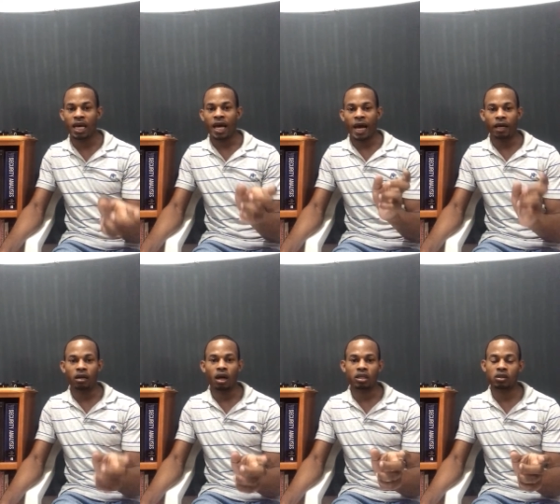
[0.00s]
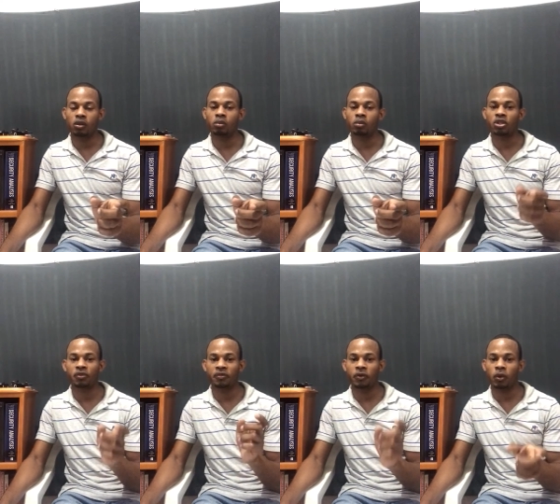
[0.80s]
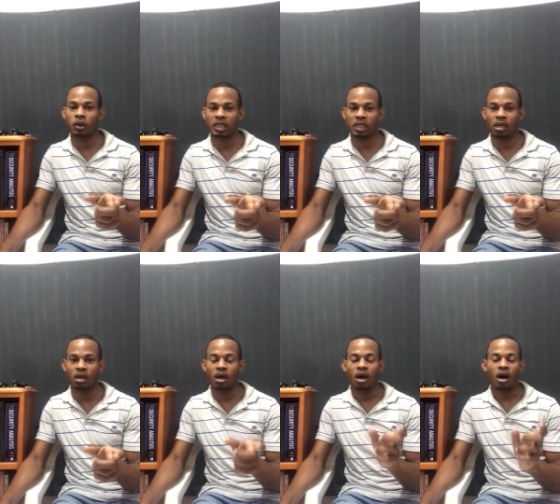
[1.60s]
and not so much focusing